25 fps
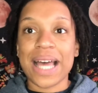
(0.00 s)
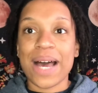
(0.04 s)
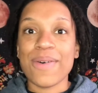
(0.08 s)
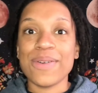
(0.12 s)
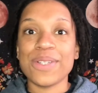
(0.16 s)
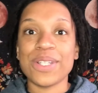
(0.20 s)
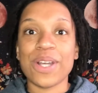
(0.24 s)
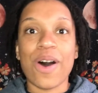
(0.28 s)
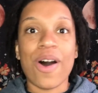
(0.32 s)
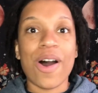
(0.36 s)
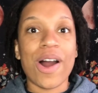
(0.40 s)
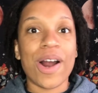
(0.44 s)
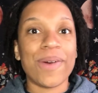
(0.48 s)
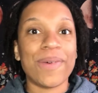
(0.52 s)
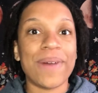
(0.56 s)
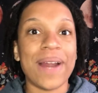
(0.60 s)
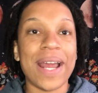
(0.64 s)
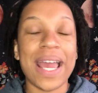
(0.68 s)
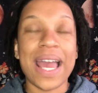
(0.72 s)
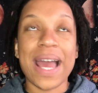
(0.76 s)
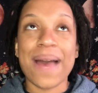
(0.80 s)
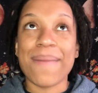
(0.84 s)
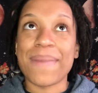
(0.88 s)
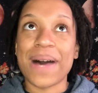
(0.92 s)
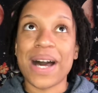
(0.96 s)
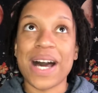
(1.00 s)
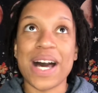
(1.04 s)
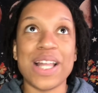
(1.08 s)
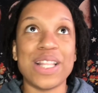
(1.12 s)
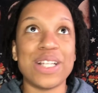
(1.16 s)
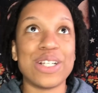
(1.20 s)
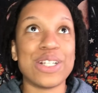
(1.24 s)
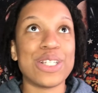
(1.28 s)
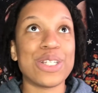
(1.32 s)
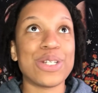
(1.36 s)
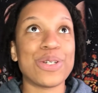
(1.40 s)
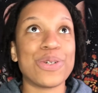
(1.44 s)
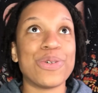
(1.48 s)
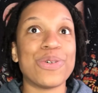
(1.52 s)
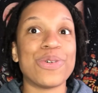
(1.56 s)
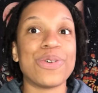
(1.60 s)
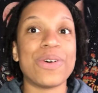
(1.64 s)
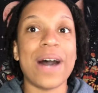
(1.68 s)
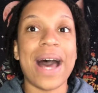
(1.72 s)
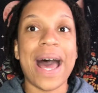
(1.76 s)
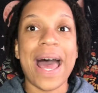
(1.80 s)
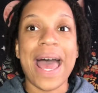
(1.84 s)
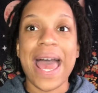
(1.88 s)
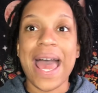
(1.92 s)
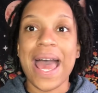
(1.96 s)
I was an RA at my other
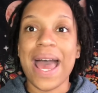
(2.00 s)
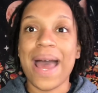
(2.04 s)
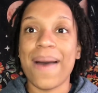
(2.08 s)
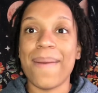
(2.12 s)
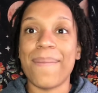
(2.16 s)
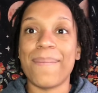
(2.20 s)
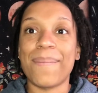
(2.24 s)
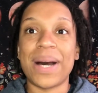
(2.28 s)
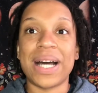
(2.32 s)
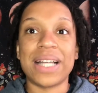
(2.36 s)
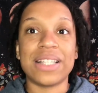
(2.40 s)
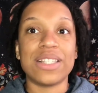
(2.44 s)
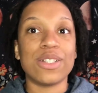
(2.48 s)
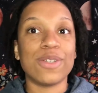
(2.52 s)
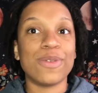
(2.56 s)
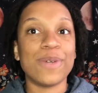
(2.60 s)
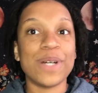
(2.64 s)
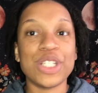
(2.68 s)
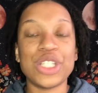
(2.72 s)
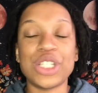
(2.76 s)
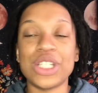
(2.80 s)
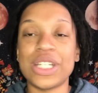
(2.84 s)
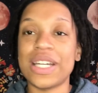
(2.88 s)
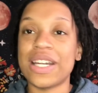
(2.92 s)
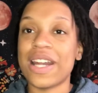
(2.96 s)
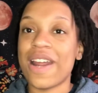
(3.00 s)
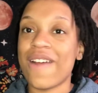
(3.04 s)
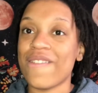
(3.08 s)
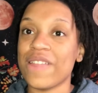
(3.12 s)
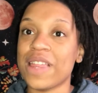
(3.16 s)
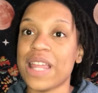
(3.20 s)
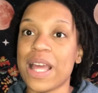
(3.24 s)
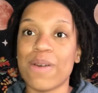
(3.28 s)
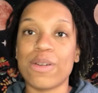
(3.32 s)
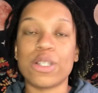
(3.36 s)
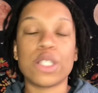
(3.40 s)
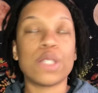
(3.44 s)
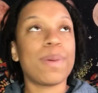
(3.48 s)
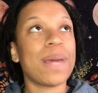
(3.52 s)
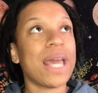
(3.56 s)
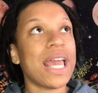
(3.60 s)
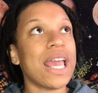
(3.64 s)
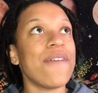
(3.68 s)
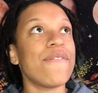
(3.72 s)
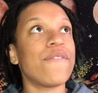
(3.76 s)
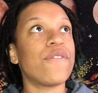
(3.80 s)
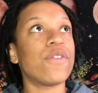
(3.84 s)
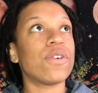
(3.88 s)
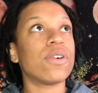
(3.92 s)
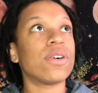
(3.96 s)
school. I had my tuition and everything was
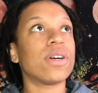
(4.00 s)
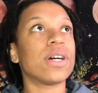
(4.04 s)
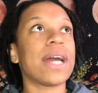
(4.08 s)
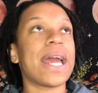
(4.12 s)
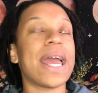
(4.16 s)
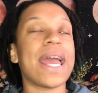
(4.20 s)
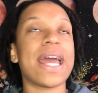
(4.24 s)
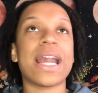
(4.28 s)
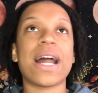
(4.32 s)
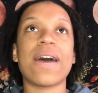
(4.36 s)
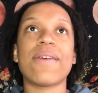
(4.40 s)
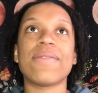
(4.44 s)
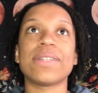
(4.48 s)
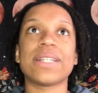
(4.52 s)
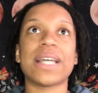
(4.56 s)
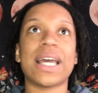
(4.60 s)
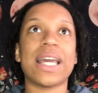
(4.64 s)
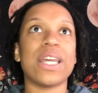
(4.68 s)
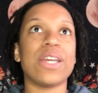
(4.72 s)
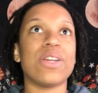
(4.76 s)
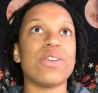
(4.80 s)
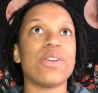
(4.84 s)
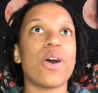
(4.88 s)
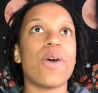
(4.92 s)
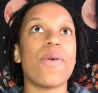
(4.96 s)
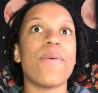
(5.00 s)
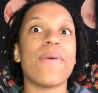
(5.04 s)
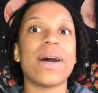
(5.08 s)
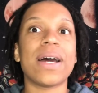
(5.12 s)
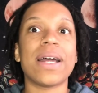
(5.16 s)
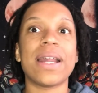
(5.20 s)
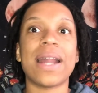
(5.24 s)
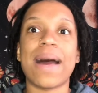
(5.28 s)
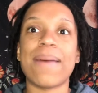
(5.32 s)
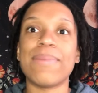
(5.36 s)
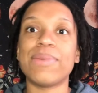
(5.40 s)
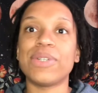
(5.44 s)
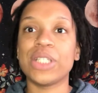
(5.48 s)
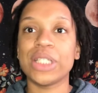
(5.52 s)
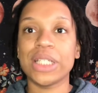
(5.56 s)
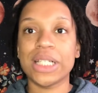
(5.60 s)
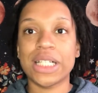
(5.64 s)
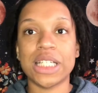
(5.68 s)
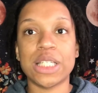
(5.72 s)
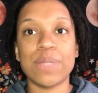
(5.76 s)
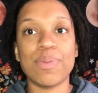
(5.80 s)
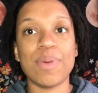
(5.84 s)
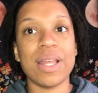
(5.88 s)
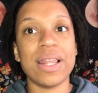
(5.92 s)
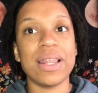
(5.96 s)
paid for. And I was like, you know what? I'm just
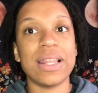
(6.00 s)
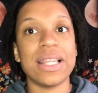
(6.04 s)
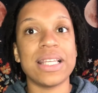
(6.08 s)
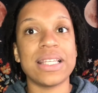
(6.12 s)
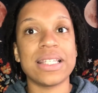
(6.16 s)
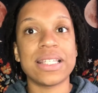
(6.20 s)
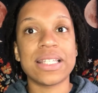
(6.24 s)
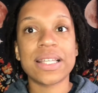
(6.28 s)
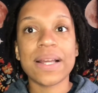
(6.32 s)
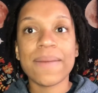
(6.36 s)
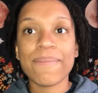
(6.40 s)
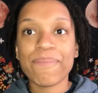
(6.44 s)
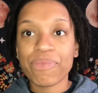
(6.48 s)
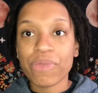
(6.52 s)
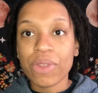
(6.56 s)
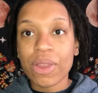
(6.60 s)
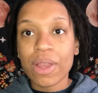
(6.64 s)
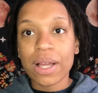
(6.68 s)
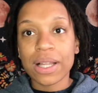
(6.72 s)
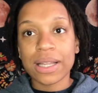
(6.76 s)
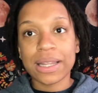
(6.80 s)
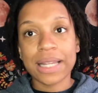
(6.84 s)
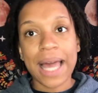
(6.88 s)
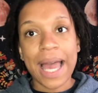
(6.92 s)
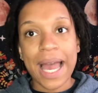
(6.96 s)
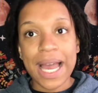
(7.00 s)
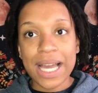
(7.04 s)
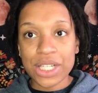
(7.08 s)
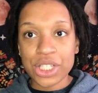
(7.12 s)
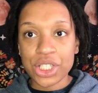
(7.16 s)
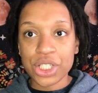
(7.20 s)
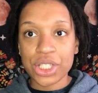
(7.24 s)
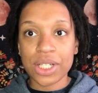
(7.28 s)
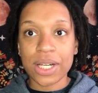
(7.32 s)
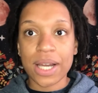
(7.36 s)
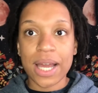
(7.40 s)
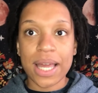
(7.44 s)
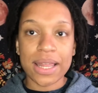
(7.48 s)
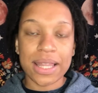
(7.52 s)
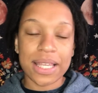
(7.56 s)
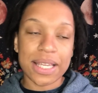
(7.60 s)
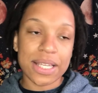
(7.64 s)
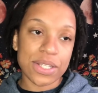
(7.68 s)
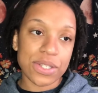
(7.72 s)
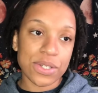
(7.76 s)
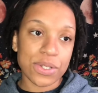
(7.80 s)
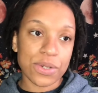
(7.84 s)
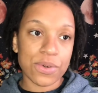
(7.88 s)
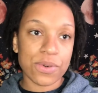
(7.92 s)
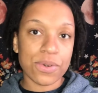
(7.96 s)
going to spend this last year at
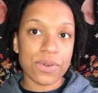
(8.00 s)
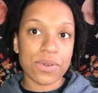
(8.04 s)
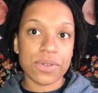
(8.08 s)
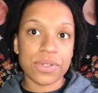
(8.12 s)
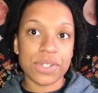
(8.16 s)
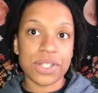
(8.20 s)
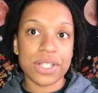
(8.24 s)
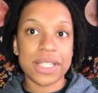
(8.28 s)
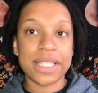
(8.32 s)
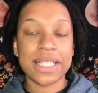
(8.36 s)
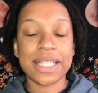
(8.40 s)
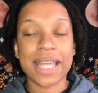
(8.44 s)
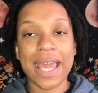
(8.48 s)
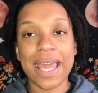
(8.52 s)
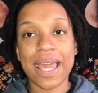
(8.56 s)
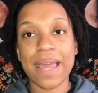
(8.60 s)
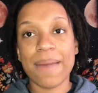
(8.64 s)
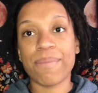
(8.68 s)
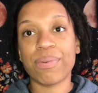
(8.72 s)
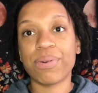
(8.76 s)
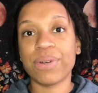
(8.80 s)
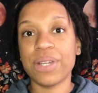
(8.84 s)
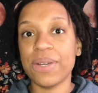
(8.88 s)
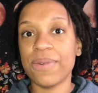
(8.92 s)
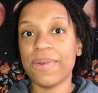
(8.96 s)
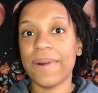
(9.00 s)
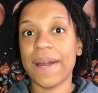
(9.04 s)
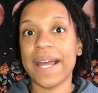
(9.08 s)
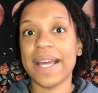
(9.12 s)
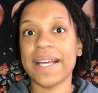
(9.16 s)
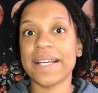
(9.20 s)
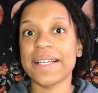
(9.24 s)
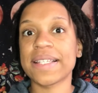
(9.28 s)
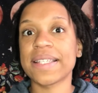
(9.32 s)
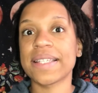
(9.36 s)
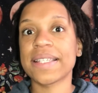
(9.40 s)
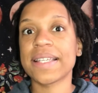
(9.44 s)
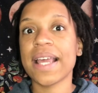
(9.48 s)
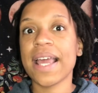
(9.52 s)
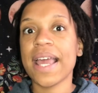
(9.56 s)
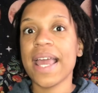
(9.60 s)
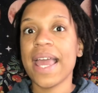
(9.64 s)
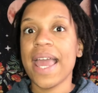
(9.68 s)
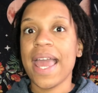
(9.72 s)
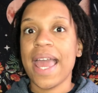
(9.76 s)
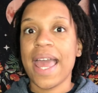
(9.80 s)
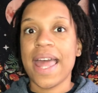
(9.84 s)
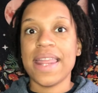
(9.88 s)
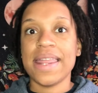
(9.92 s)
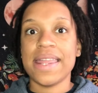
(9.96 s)
this school just taking prereqs
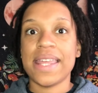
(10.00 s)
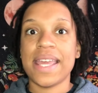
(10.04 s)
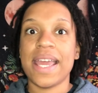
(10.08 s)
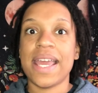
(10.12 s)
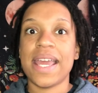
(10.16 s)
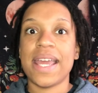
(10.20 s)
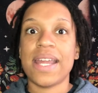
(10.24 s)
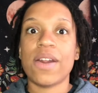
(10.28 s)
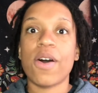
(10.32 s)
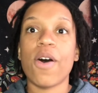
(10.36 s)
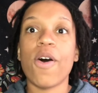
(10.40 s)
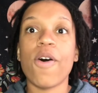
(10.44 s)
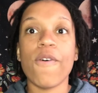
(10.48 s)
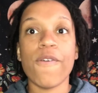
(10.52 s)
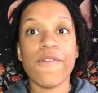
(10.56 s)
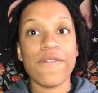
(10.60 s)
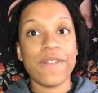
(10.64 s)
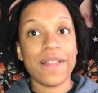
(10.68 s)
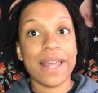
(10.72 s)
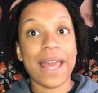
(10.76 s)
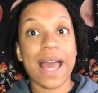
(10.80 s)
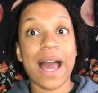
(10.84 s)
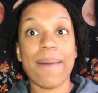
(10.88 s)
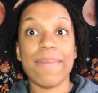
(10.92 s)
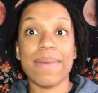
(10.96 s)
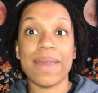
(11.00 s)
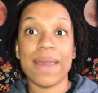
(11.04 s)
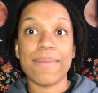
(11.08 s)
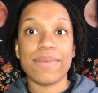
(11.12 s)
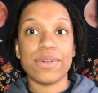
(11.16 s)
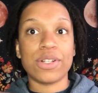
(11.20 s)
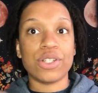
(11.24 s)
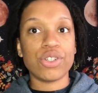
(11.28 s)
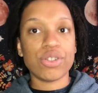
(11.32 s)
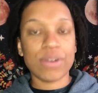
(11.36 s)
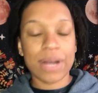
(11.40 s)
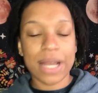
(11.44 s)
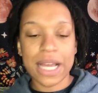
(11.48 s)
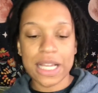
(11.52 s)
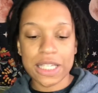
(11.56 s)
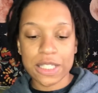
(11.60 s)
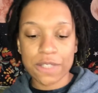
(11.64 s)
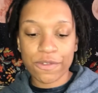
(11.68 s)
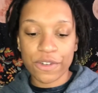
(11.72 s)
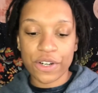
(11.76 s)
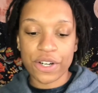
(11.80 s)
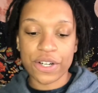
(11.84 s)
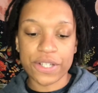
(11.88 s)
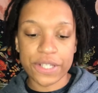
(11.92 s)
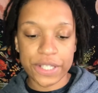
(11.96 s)
and then hopefully I'll be able to
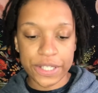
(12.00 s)
transfer.